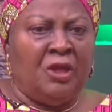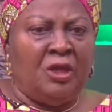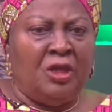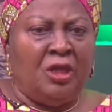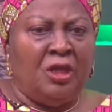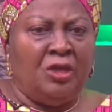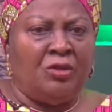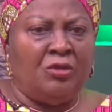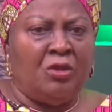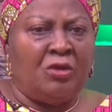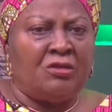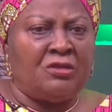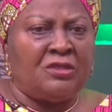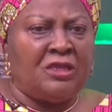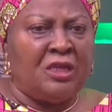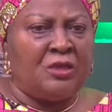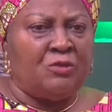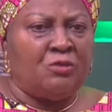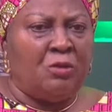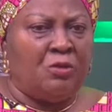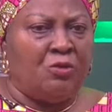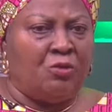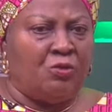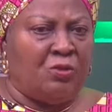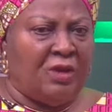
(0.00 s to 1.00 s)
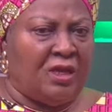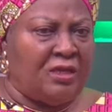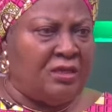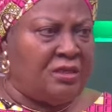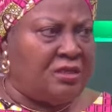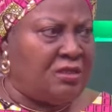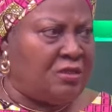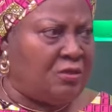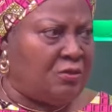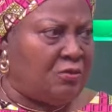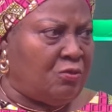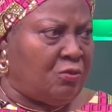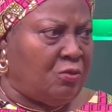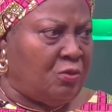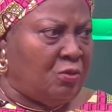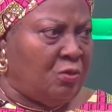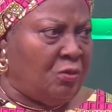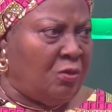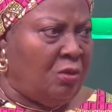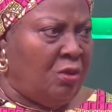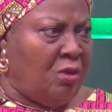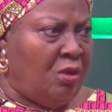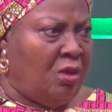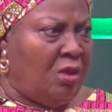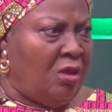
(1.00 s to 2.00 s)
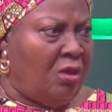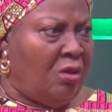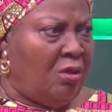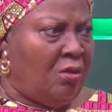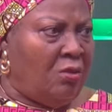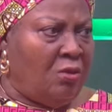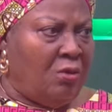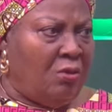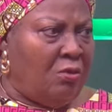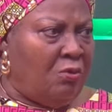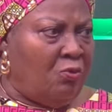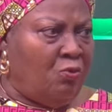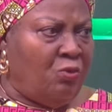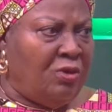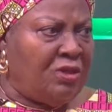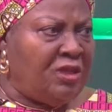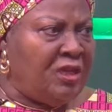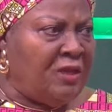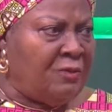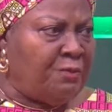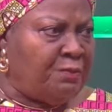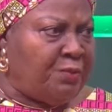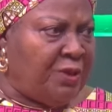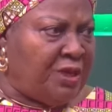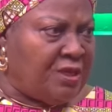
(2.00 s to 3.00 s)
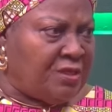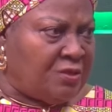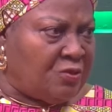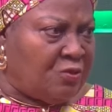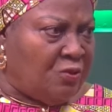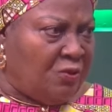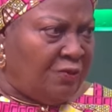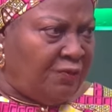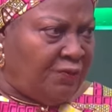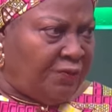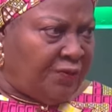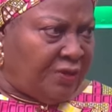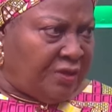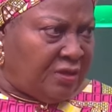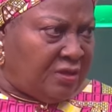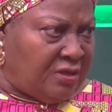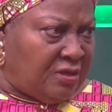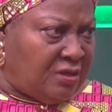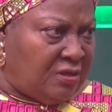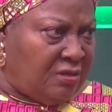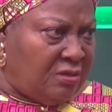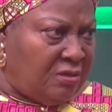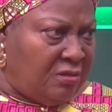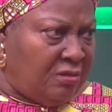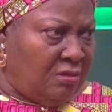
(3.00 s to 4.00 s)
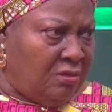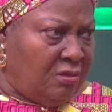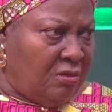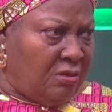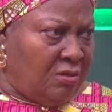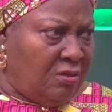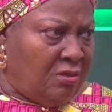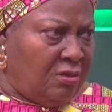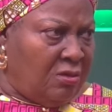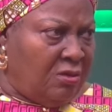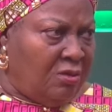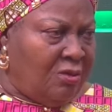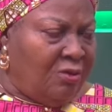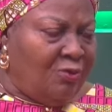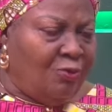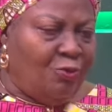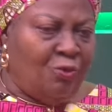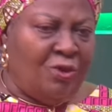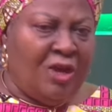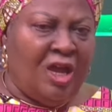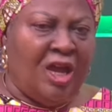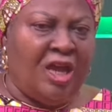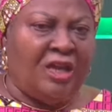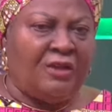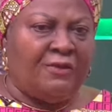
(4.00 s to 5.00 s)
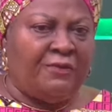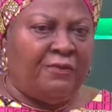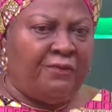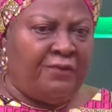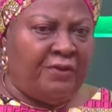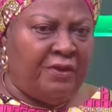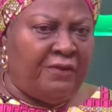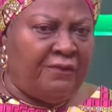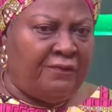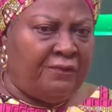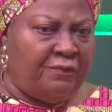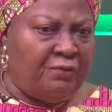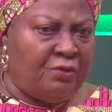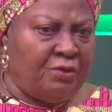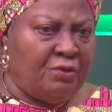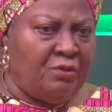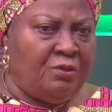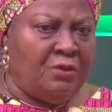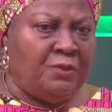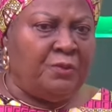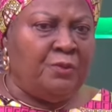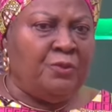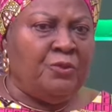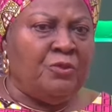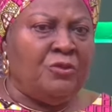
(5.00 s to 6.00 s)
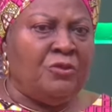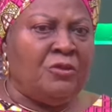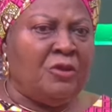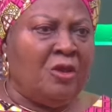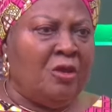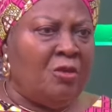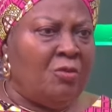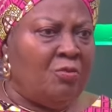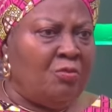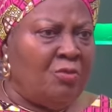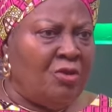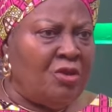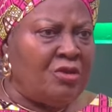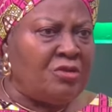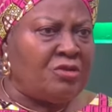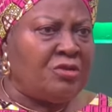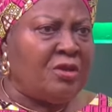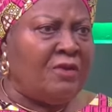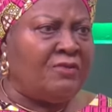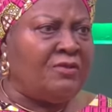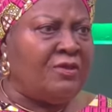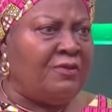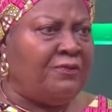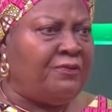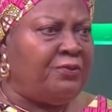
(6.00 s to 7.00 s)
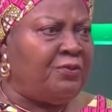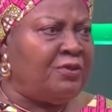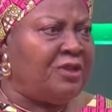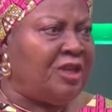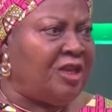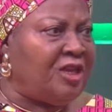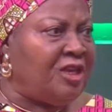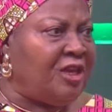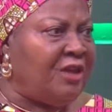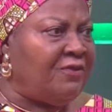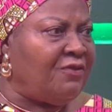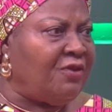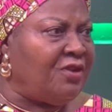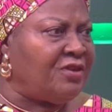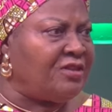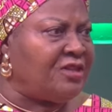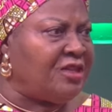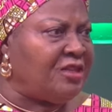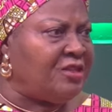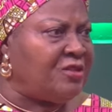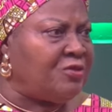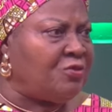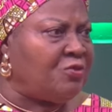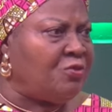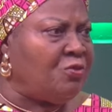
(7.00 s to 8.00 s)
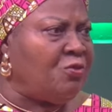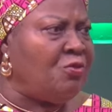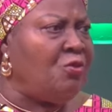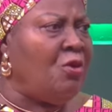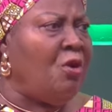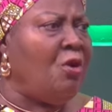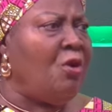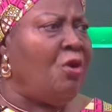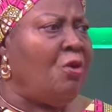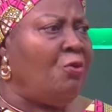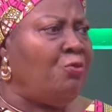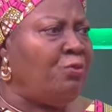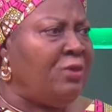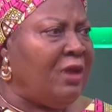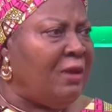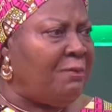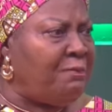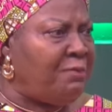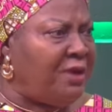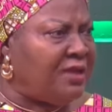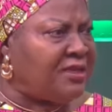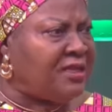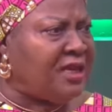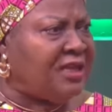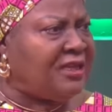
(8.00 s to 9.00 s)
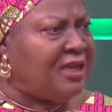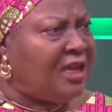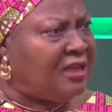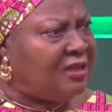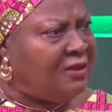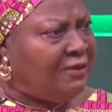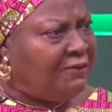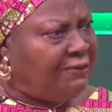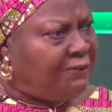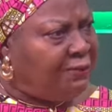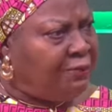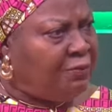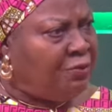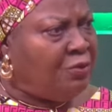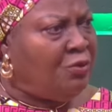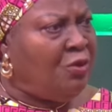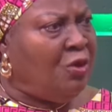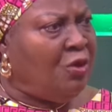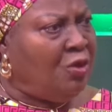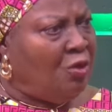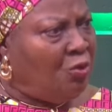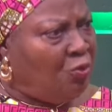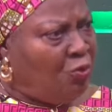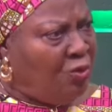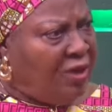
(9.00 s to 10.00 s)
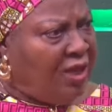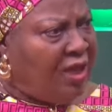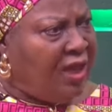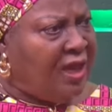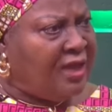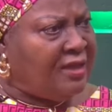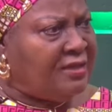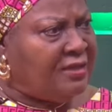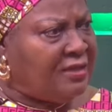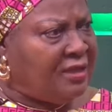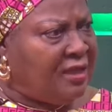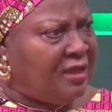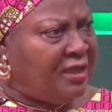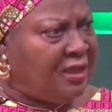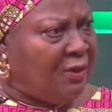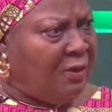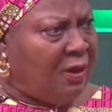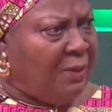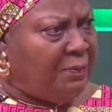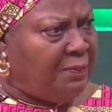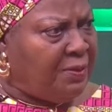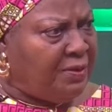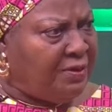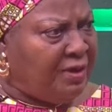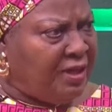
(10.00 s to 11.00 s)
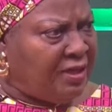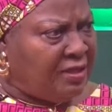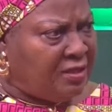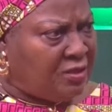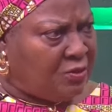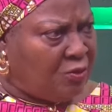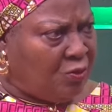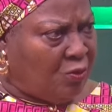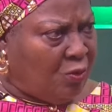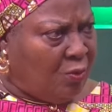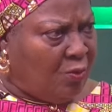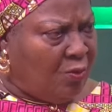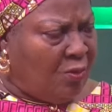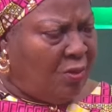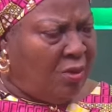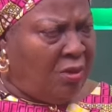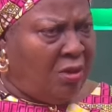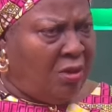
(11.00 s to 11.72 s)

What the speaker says: In those days when we were in school, we didn't pay school fees. We ate free food. Most of the food they gave us in school were better than the food we ate in our parents' home.